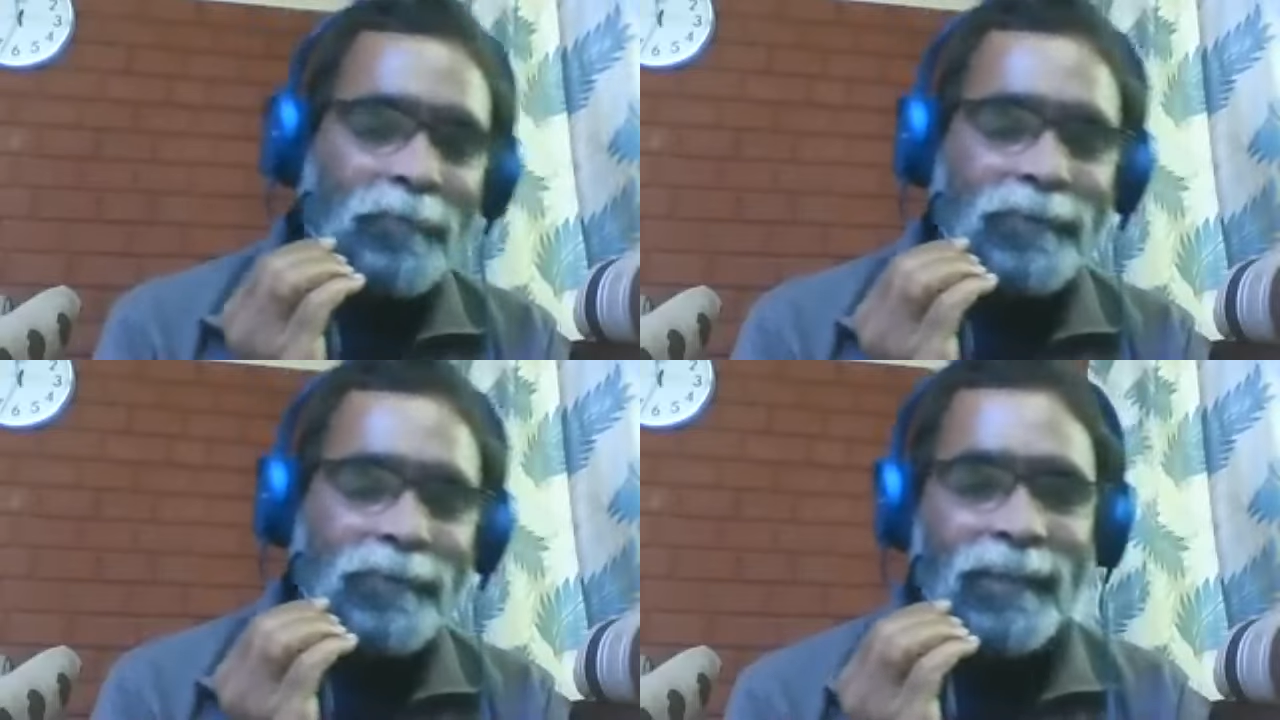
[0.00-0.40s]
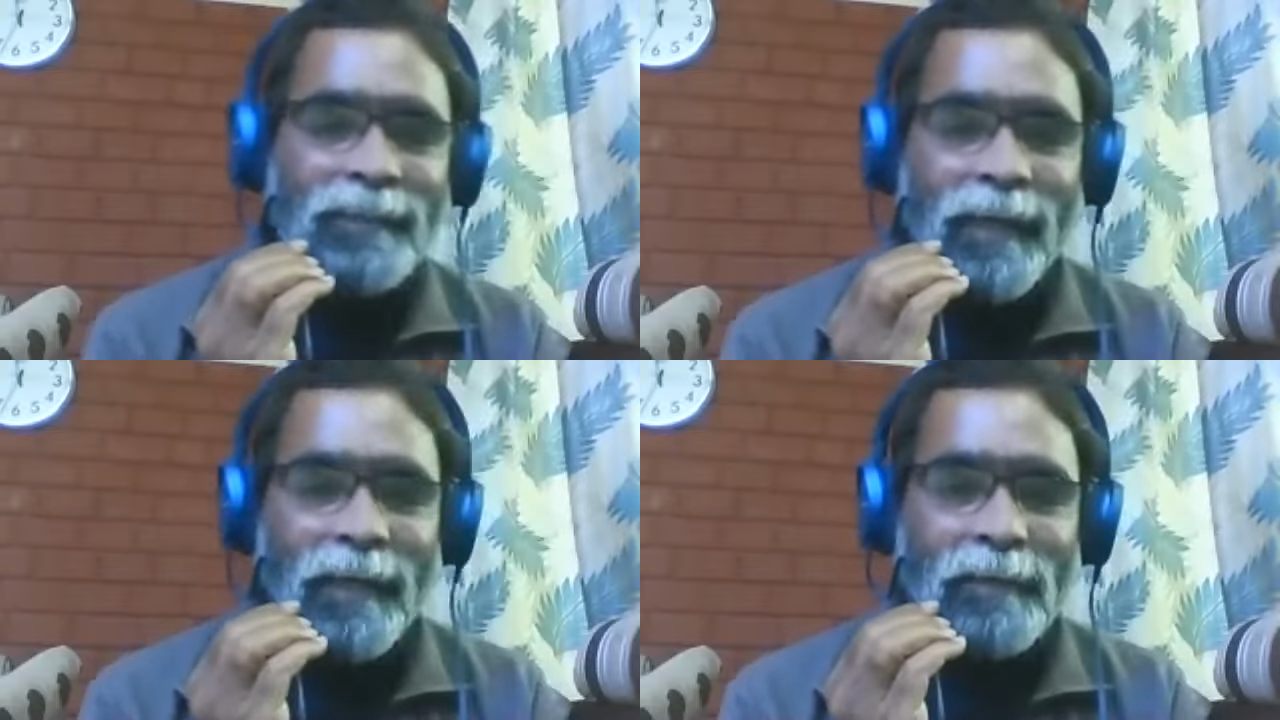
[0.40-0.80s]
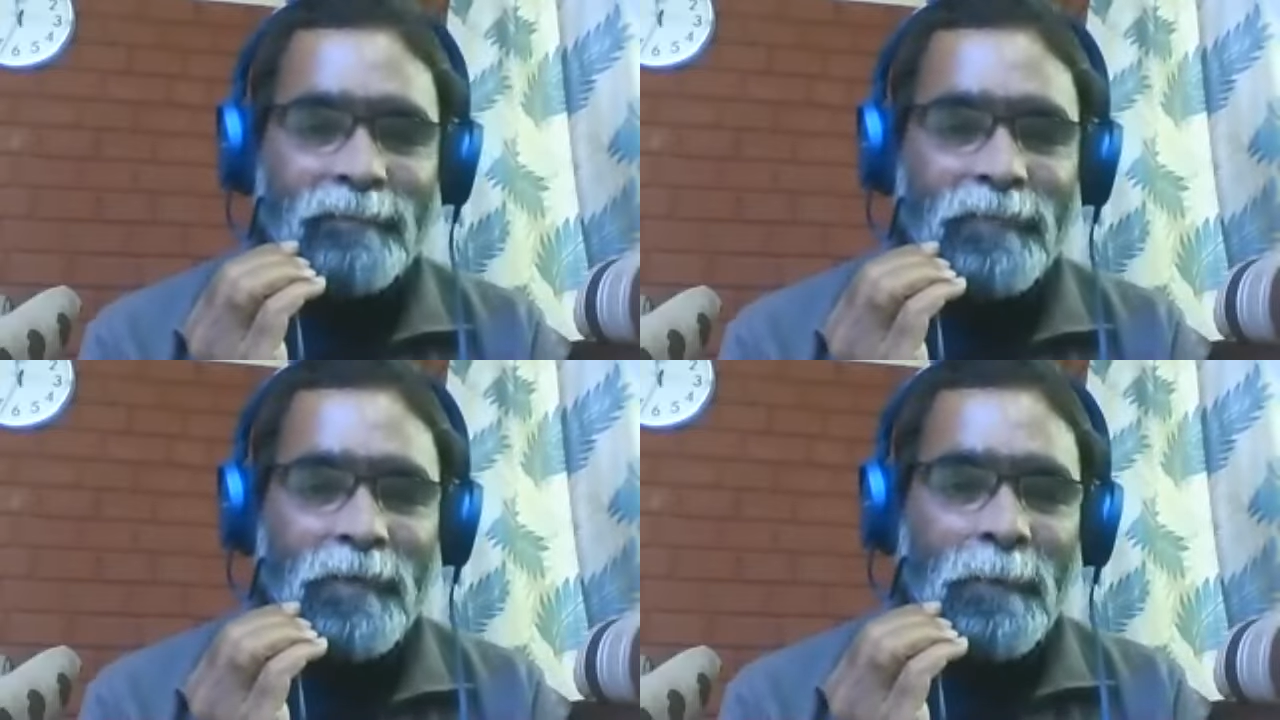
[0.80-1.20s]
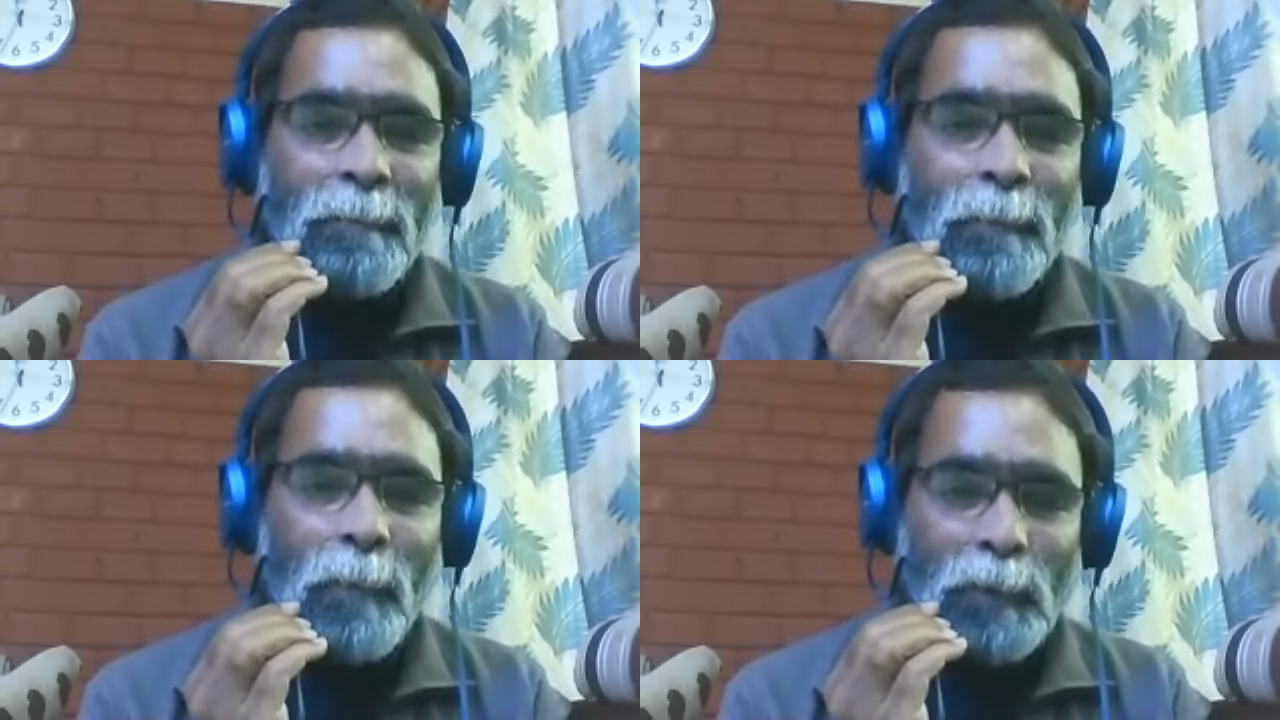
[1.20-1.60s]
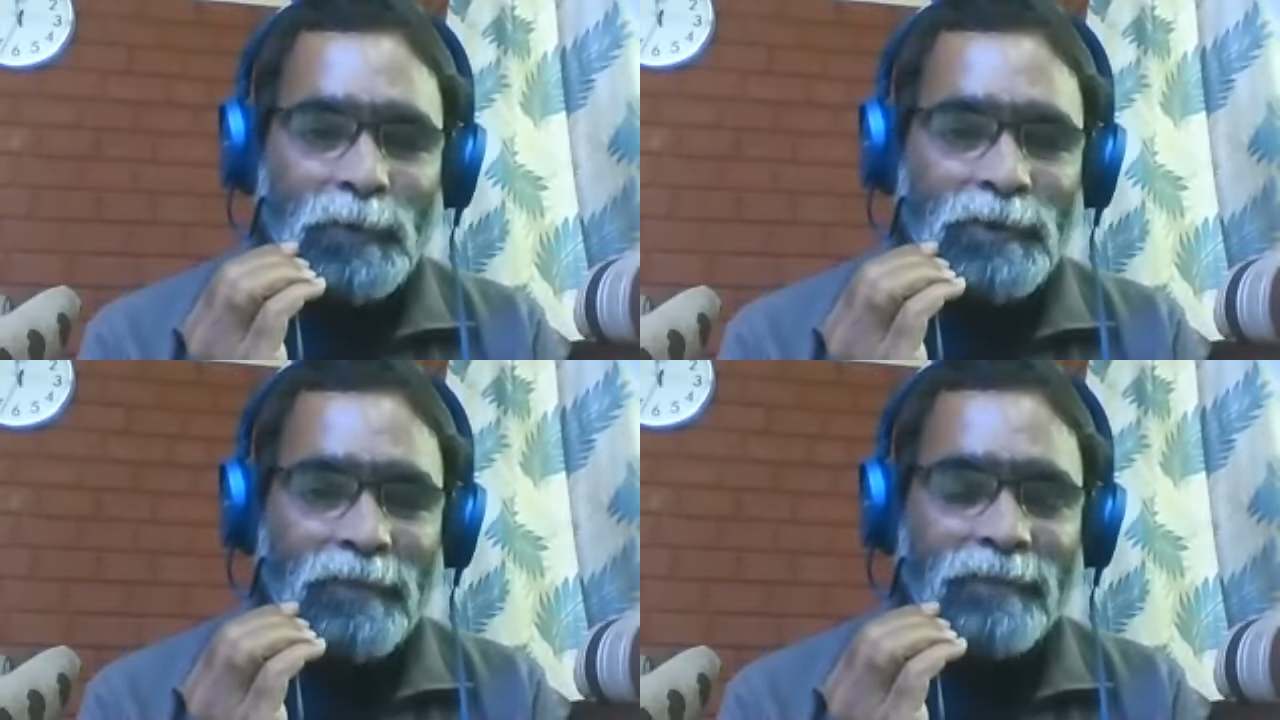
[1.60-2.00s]
physical life,
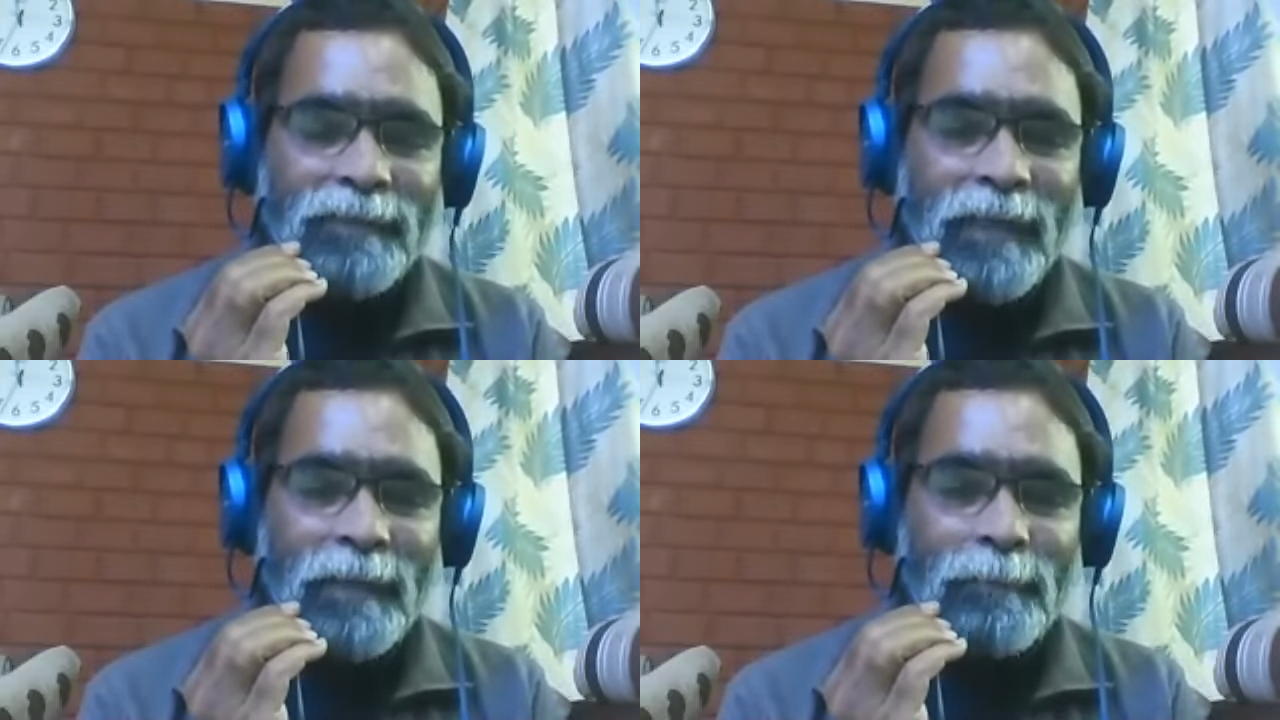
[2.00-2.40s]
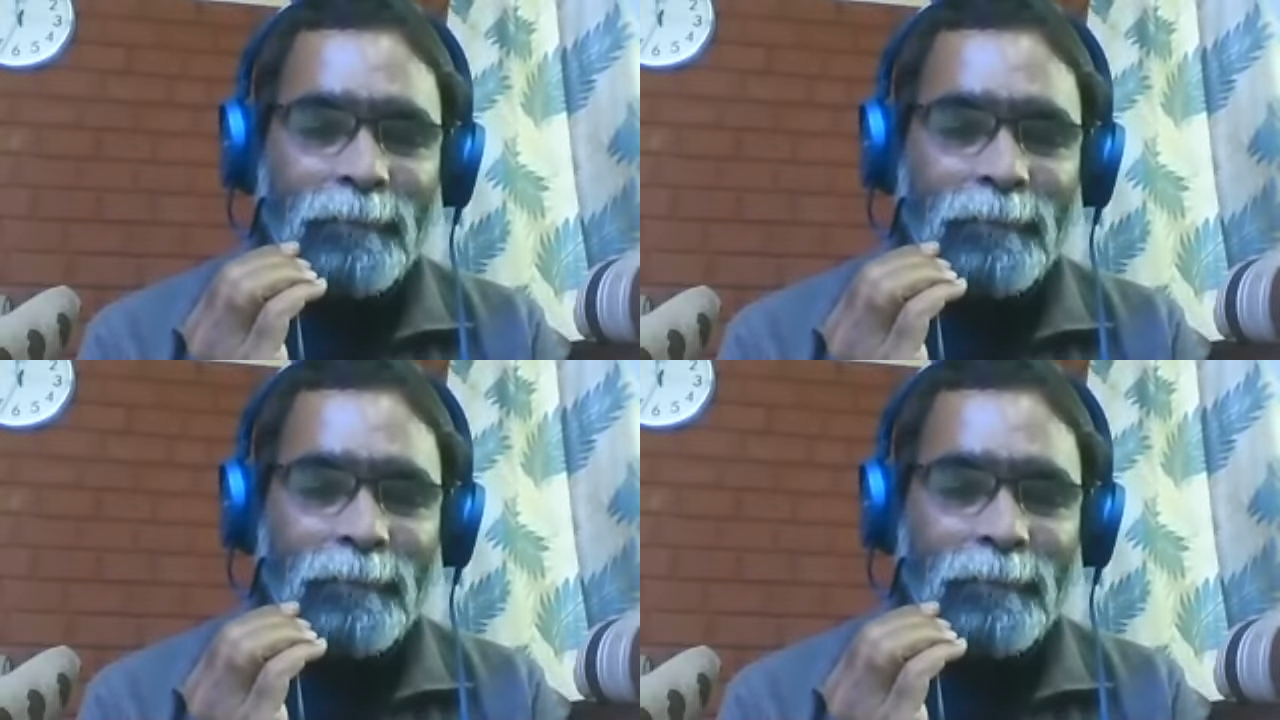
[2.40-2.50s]
most of the time